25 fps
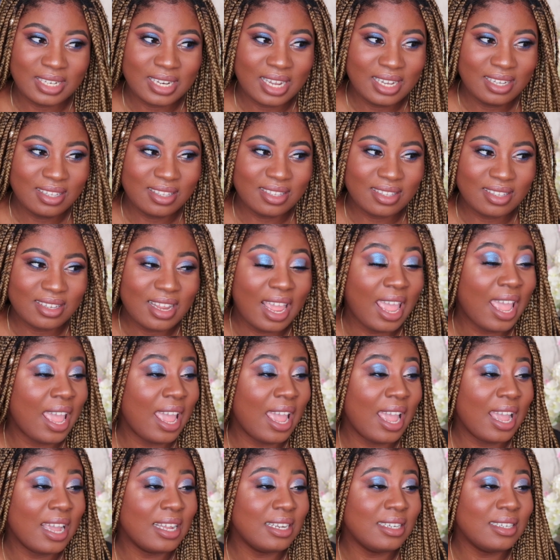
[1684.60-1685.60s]
test,
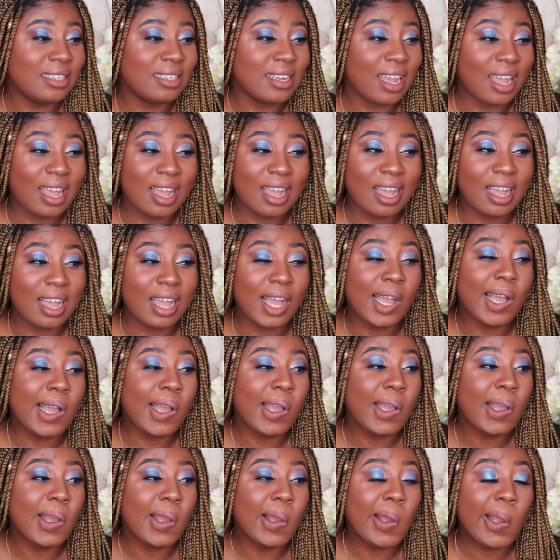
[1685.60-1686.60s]
and
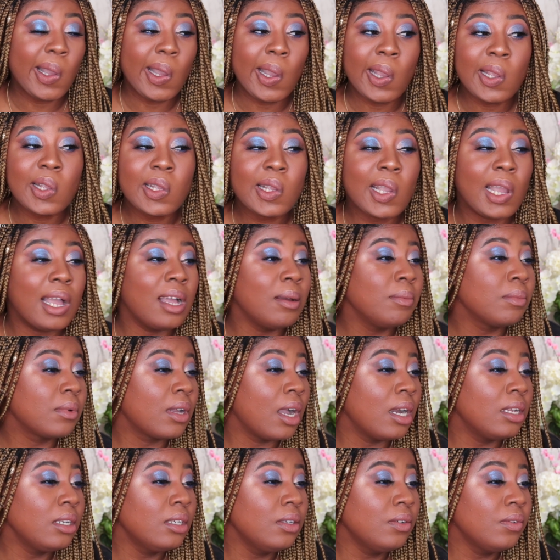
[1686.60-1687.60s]
I'm
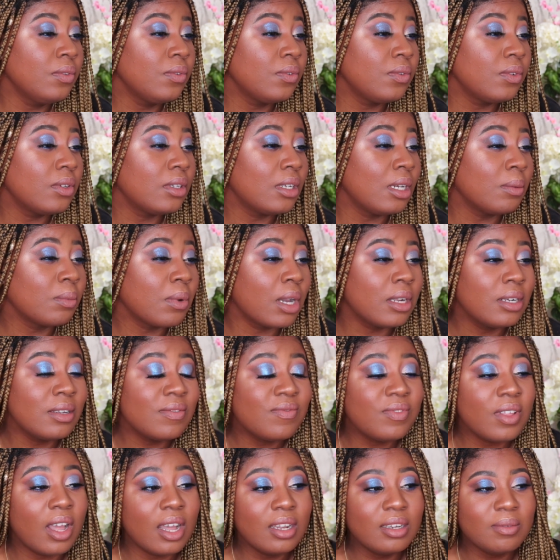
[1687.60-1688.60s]
kind of
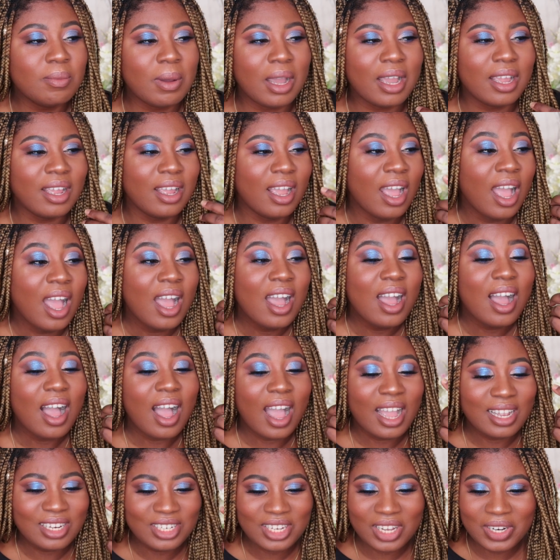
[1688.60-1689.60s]
done. My
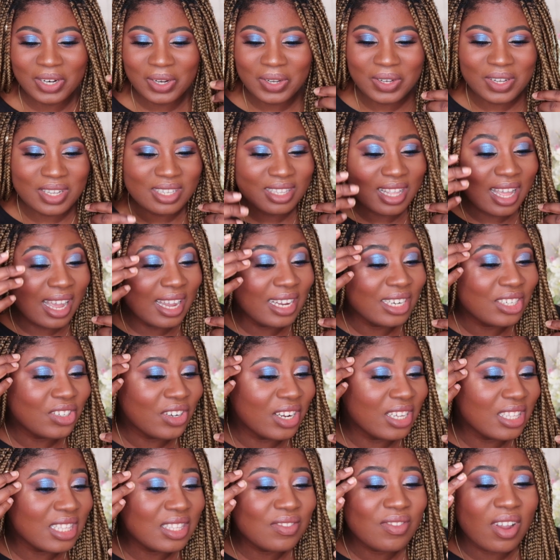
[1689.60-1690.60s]
eyeshadow is like,
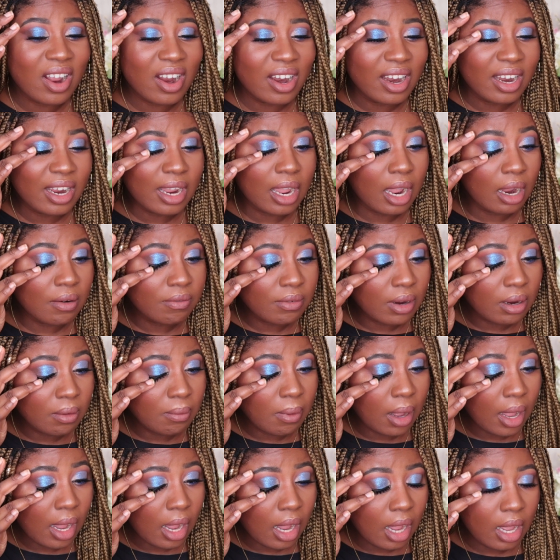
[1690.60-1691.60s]
sorry,
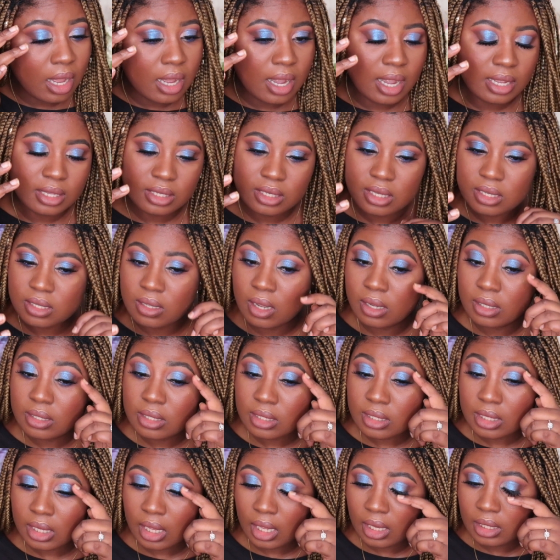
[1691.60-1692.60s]
everywhere. It's just not
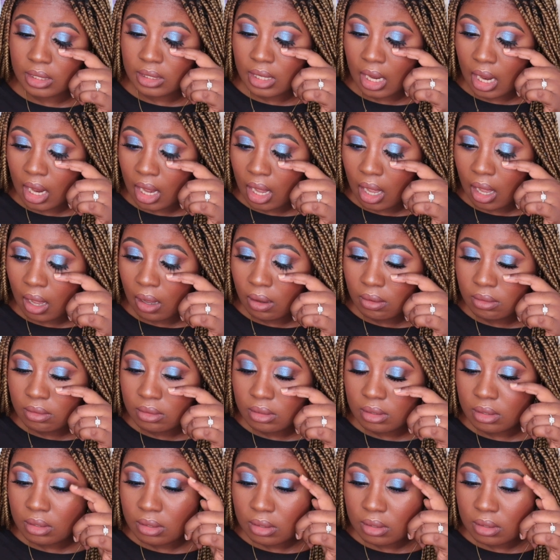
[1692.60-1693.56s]
sticking down.